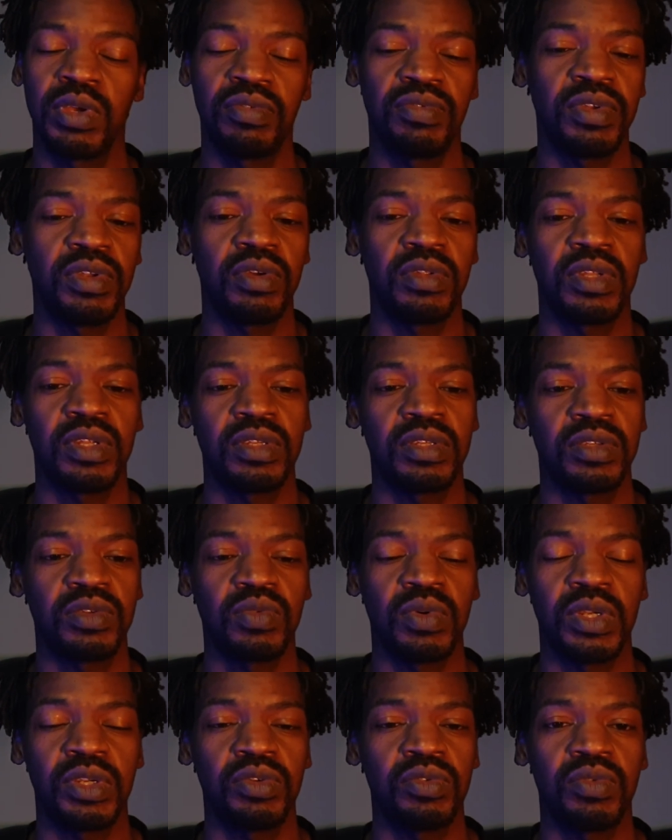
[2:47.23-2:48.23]
video that I just
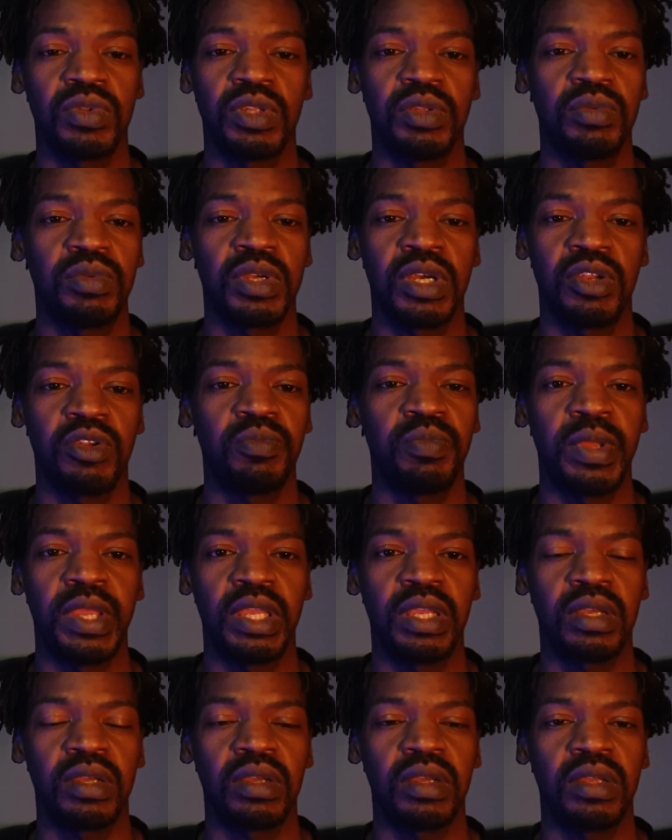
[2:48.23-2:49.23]
wanted to really kind of
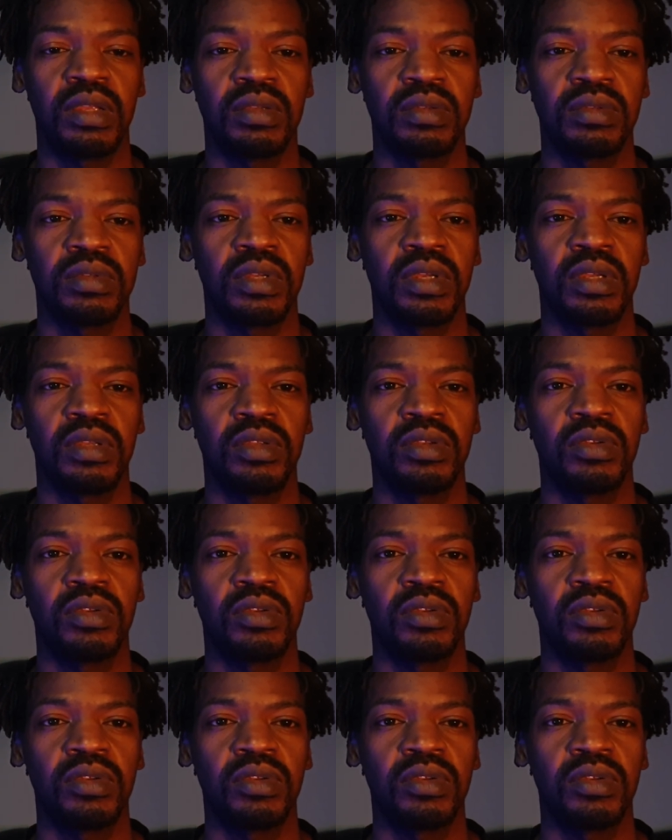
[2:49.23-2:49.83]
make and say,